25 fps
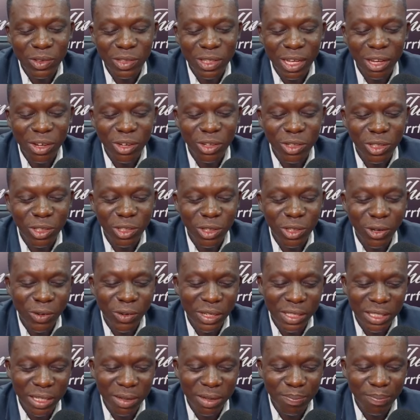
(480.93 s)
Thaddeus
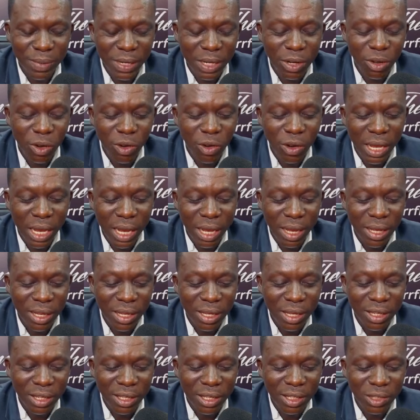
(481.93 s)
Sory is a big lawyer.
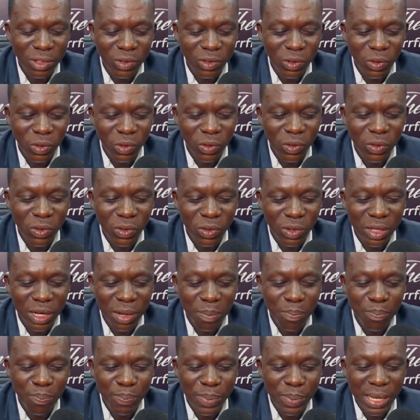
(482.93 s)
So mm. the
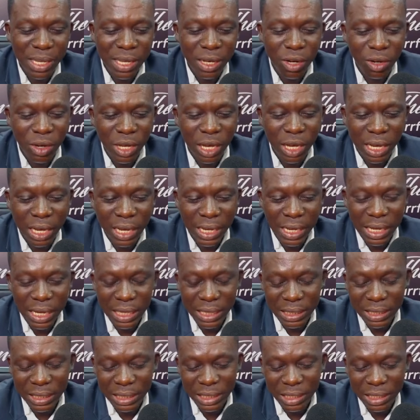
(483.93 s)
big uh,
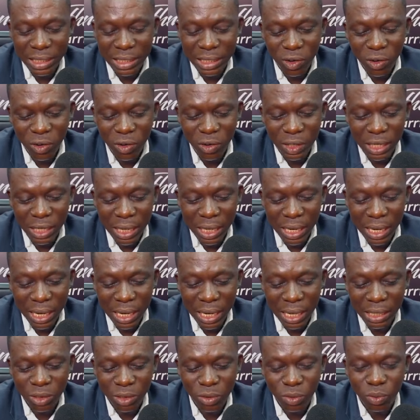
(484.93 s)
cases, all the
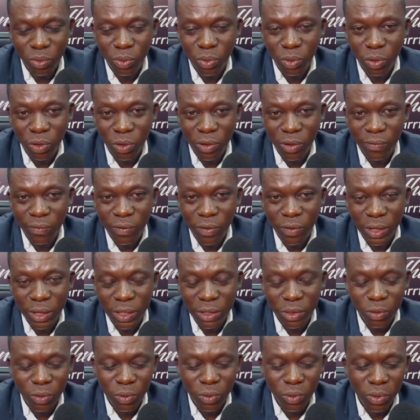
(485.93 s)
clients will be looking
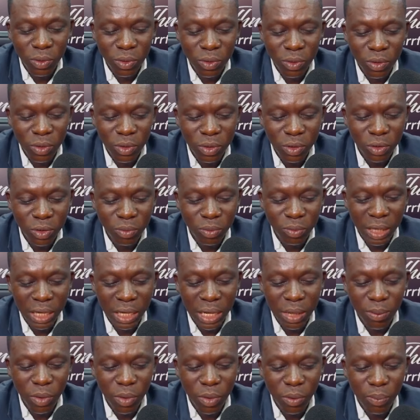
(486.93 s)
forward to to bring
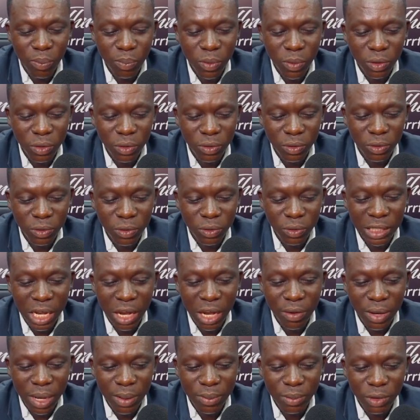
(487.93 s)
him on board. So that's how
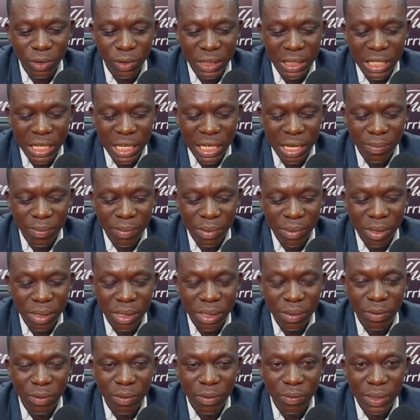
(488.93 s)
come you see him in
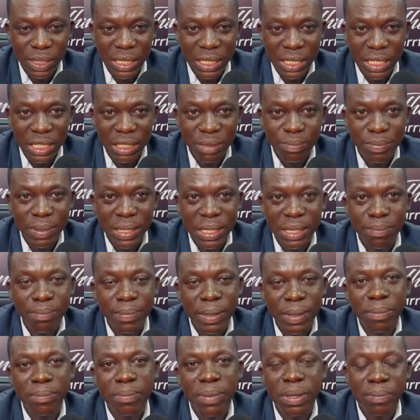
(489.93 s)
some of these big,
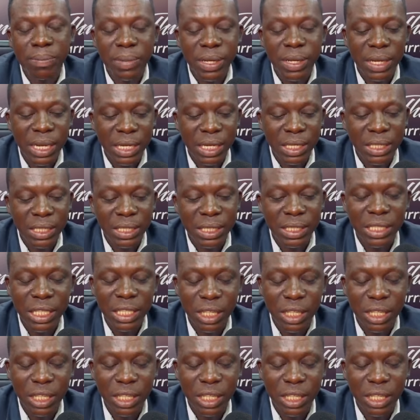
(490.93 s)
big, big, big cases.